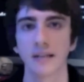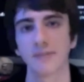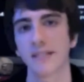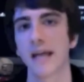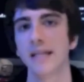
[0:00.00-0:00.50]

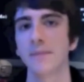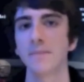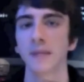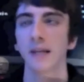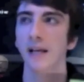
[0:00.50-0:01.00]
4 Dead,
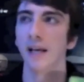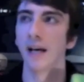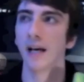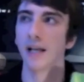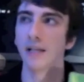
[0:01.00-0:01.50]

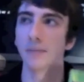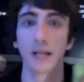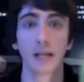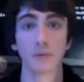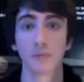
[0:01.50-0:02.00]
and
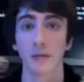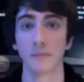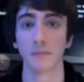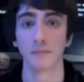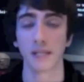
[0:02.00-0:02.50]
playing with my
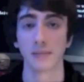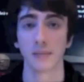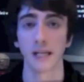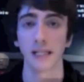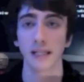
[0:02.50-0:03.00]
best
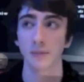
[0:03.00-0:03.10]
mate,